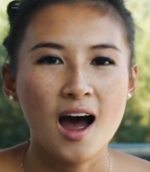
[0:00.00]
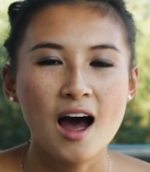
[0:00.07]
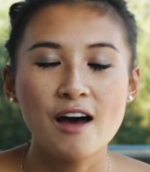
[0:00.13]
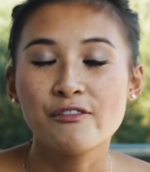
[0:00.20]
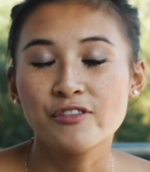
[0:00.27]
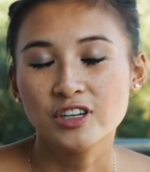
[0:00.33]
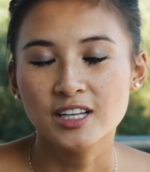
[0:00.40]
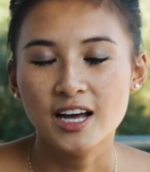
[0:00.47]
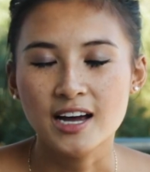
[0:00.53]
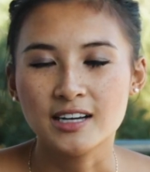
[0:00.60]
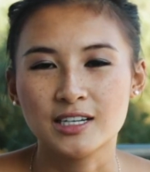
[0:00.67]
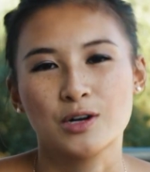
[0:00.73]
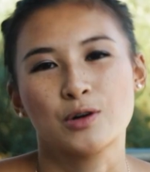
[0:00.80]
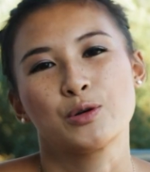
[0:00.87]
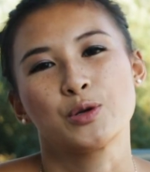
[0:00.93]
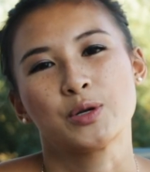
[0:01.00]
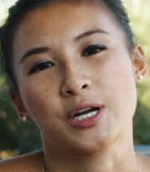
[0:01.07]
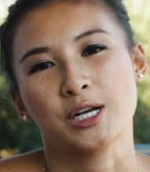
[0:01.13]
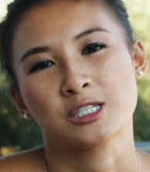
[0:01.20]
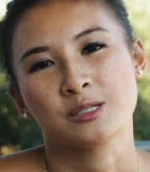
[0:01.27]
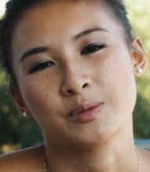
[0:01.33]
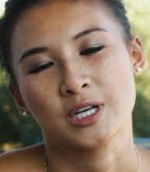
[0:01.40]
I feel like I owe you
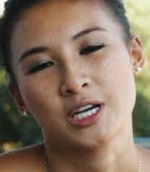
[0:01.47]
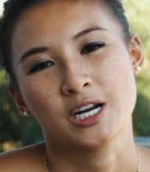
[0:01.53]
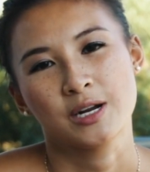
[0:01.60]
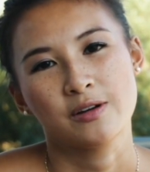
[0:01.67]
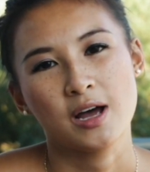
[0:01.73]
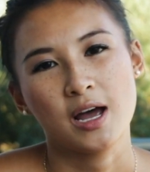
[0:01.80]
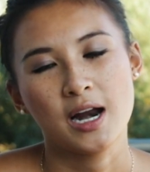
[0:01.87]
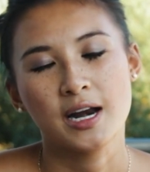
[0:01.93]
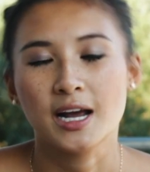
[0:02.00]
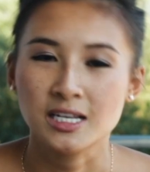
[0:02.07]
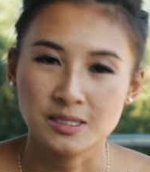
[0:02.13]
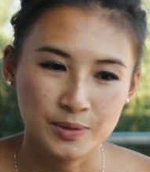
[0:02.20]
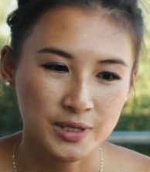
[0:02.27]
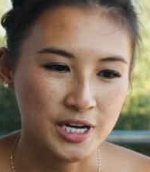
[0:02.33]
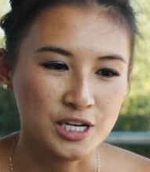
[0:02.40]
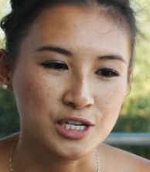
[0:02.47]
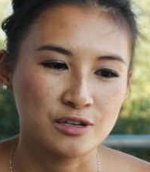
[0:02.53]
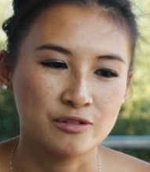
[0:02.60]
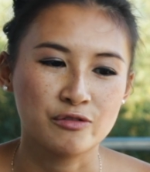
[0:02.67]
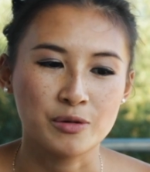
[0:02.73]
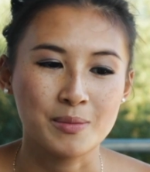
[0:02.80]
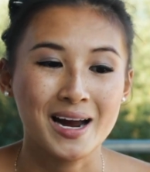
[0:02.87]
an
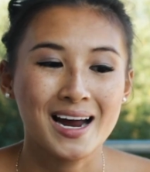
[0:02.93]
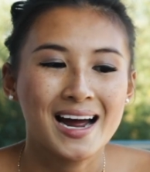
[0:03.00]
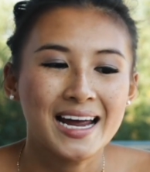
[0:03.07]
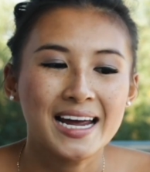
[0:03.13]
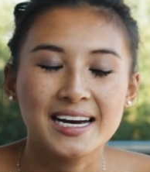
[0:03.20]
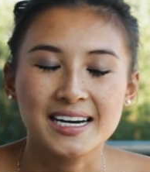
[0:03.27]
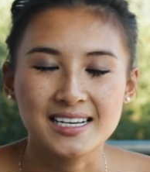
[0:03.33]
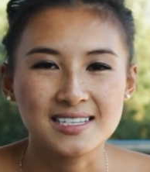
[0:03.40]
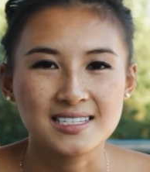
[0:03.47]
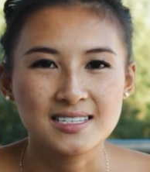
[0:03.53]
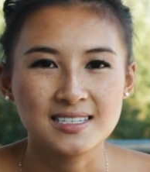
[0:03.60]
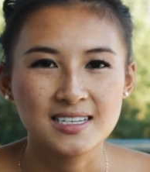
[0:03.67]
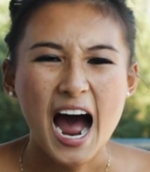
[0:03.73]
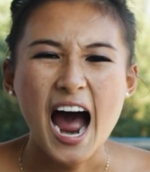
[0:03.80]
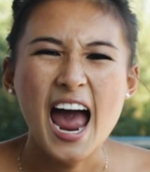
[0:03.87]
explanation for my hiatus.